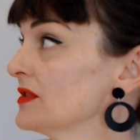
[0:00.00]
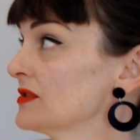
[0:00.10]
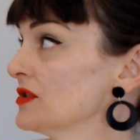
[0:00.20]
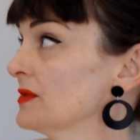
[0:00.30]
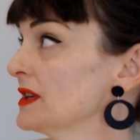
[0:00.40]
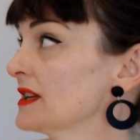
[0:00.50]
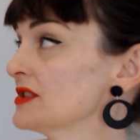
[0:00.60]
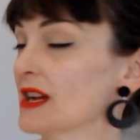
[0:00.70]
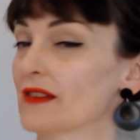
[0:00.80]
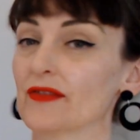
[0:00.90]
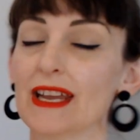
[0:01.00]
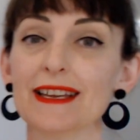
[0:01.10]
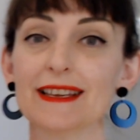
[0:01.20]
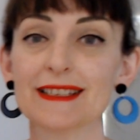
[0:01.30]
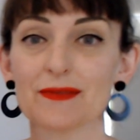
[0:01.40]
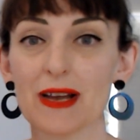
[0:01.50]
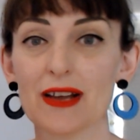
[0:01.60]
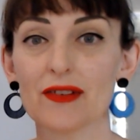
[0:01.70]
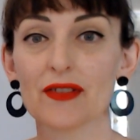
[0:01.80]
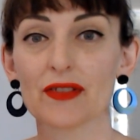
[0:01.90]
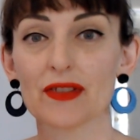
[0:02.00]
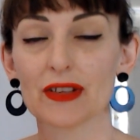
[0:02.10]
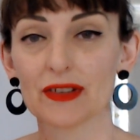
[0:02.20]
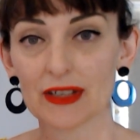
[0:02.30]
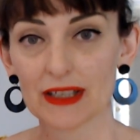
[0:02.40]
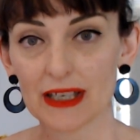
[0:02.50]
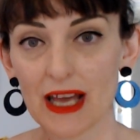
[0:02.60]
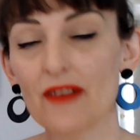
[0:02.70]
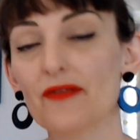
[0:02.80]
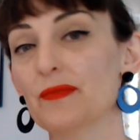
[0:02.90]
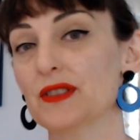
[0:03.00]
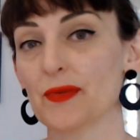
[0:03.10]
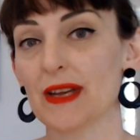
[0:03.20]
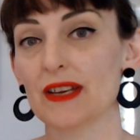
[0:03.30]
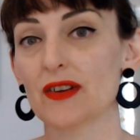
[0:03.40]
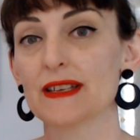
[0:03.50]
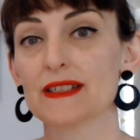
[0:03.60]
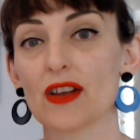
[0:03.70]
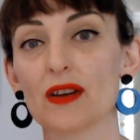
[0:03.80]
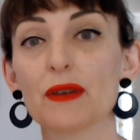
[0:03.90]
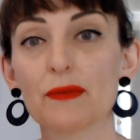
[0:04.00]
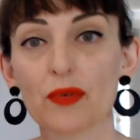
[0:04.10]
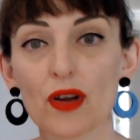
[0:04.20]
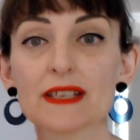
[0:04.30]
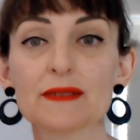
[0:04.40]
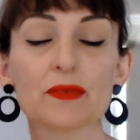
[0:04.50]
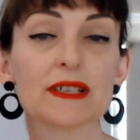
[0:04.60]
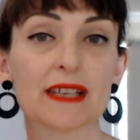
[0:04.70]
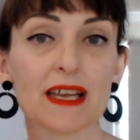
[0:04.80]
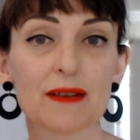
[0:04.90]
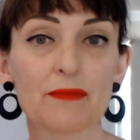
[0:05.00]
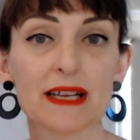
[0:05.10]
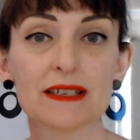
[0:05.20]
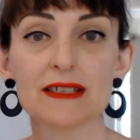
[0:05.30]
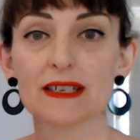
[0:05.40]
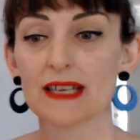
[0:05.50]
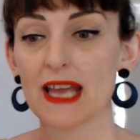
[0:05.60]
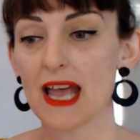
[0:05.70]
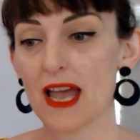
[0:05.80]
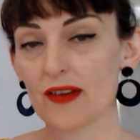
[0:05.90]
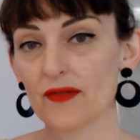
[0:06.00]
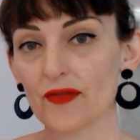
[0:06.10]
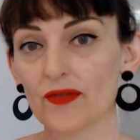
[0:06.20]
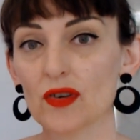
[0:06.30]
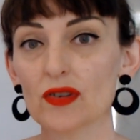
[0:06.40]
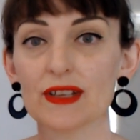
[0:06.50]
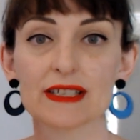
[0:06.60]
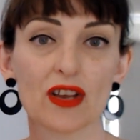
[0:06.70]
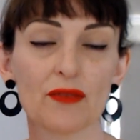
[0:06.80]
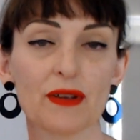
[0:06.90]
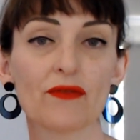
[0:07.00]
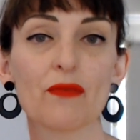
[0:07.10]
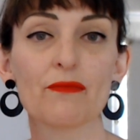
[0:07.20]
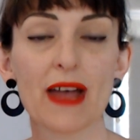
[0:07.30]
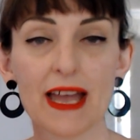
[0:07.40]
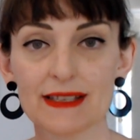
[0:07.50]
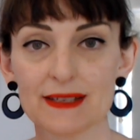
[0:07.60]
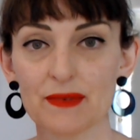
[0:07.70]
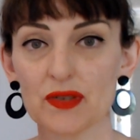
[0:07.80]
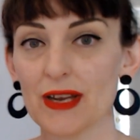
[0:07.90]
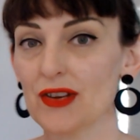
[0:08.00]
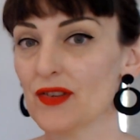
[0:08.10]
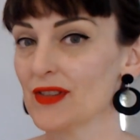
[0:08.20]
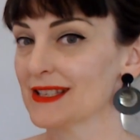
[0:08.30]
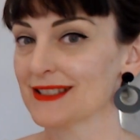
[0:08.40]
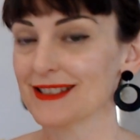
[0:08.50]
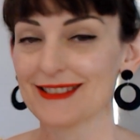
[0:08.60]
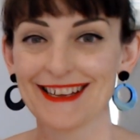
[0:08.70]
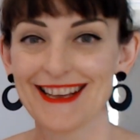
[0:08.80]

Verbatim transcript: Jupiter conjunct Venus, well, the love between you is going to be prosperous and abundant and full. There's going to be romance between you that's just